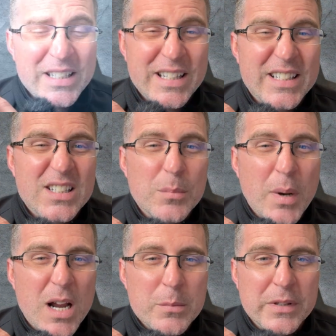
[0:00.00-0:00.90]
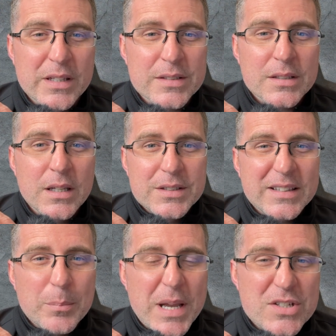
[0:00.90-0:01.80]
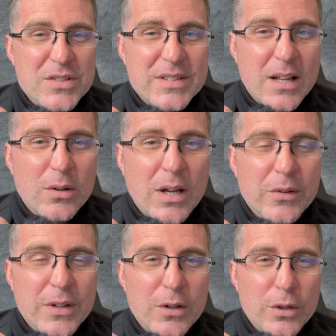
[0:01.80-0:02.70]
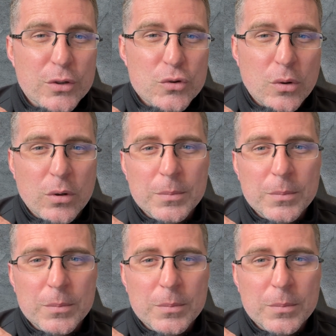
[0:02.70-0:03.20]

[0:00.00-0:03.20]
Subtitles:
to get to the bottom of this to get the patient's dental health under control.